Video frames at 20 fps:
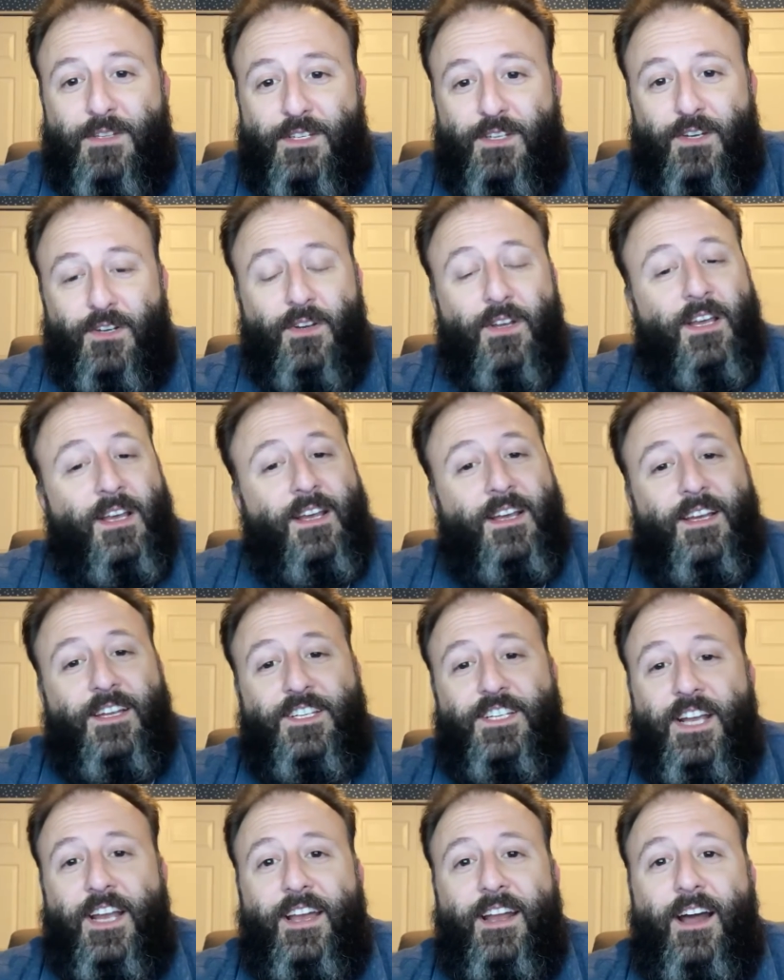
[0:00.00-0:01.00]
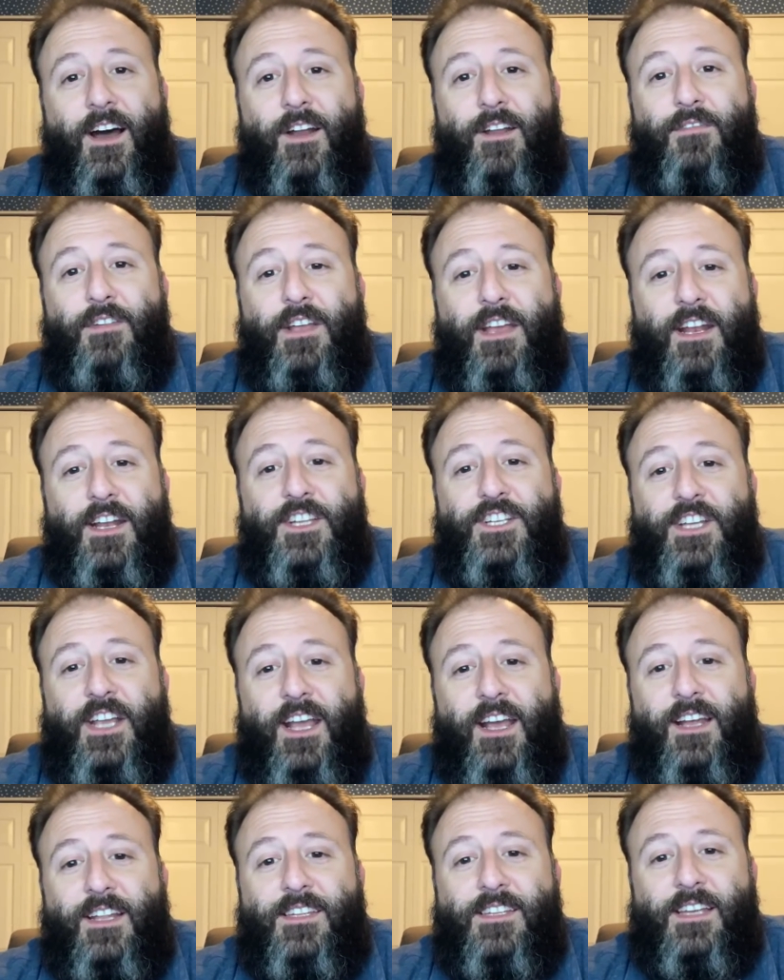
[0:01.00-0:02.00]
So check it out if you get a
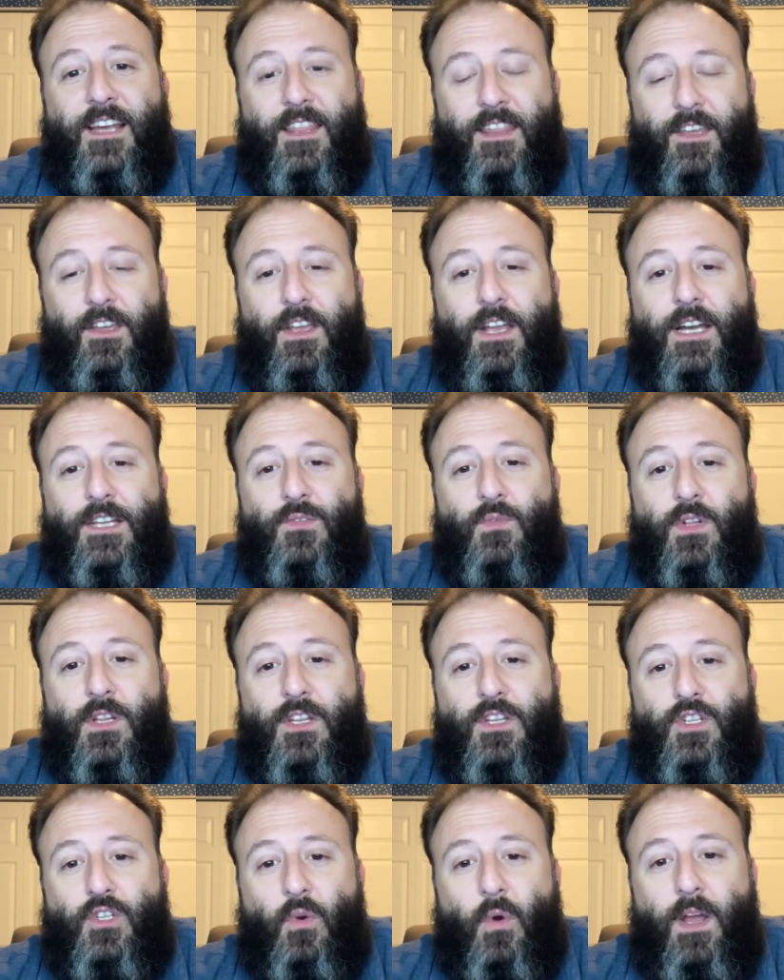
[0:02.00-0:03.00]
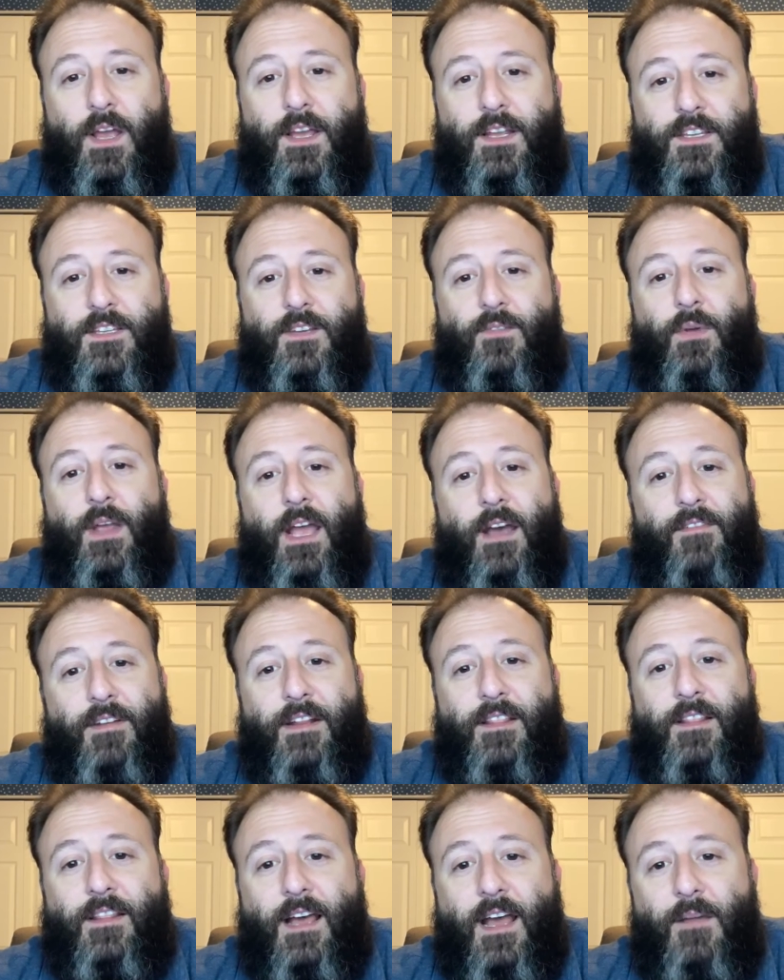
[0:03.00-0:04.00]
chance. I think you guys will enjoy it. We have it
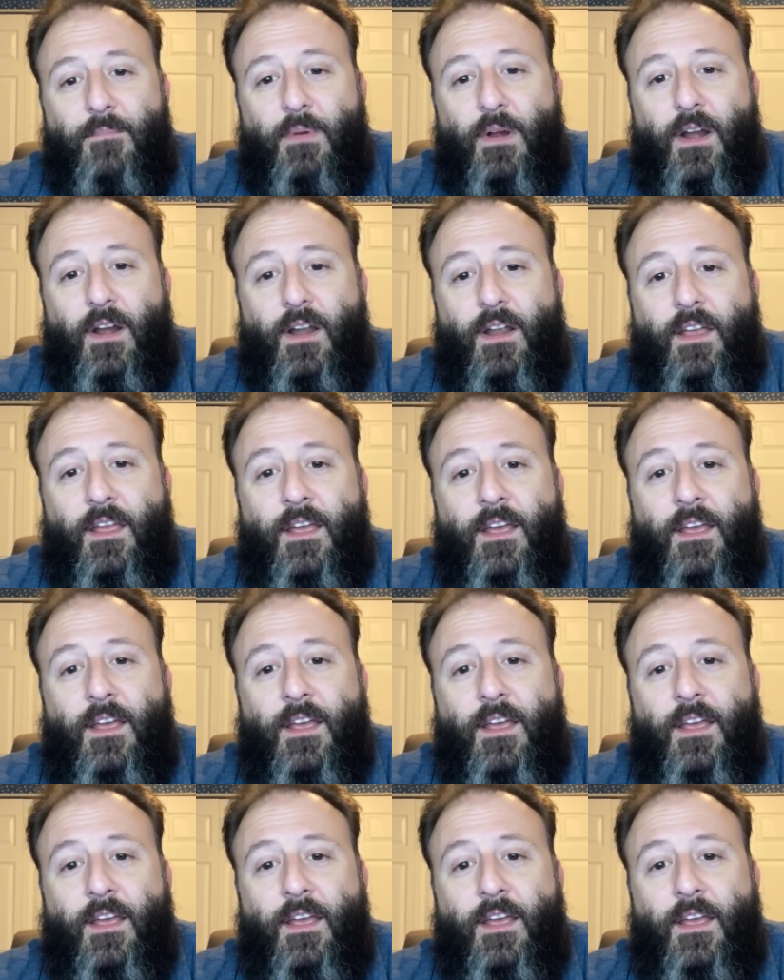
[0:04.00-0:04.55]
at the library,